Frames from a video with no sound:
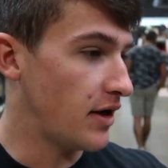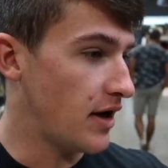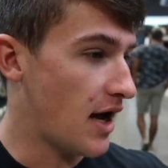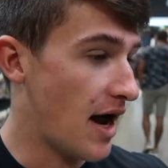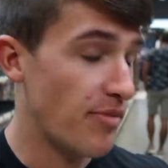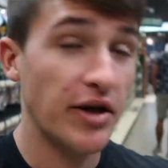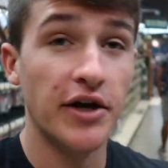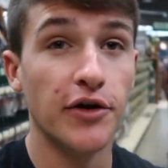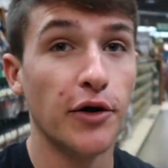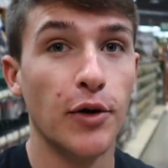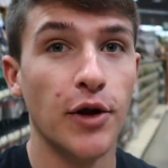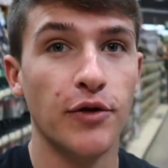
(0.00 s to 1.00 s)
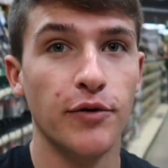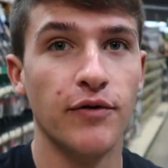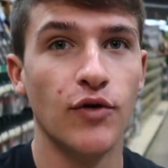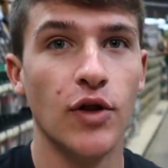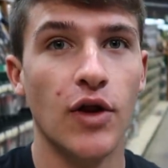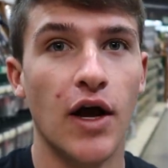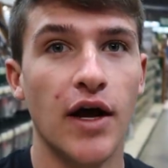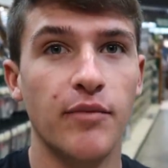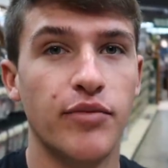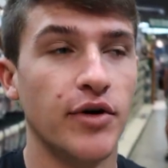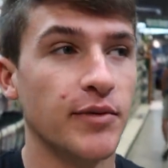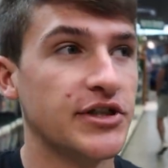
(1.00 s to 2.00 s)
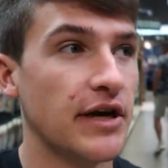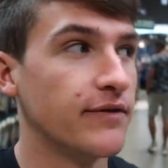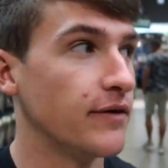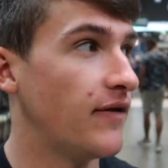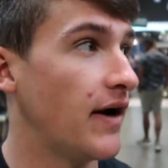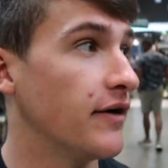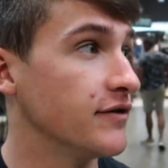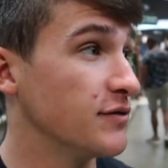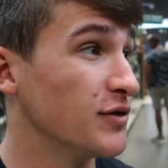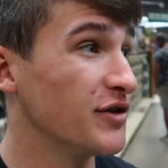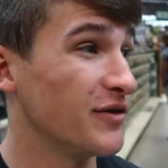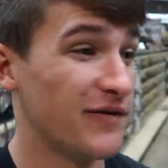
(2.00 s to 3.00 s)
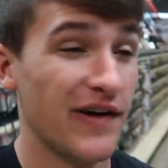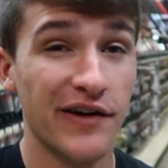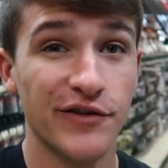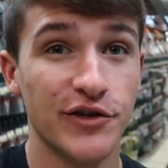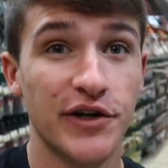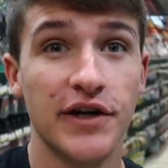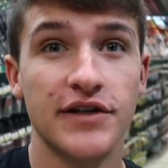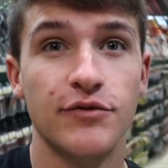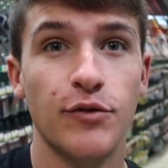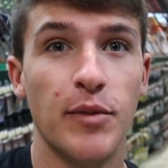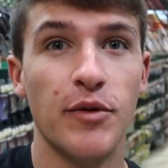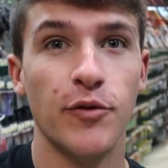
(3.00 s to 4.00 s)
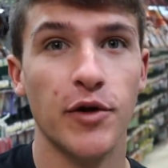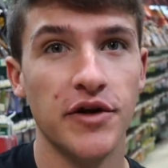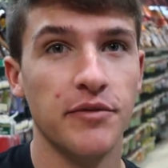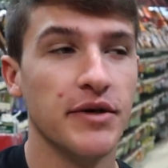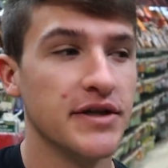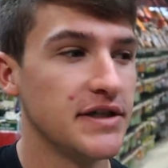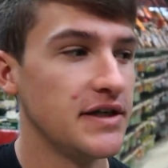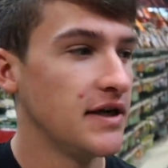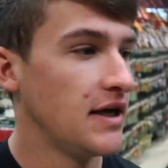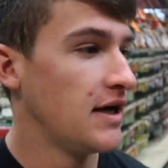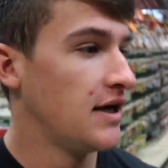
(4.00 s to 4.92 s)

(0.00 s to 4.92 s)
but I plan on going on the river a lot pretty much after finals. We're doing finals right now, so we've been really busy.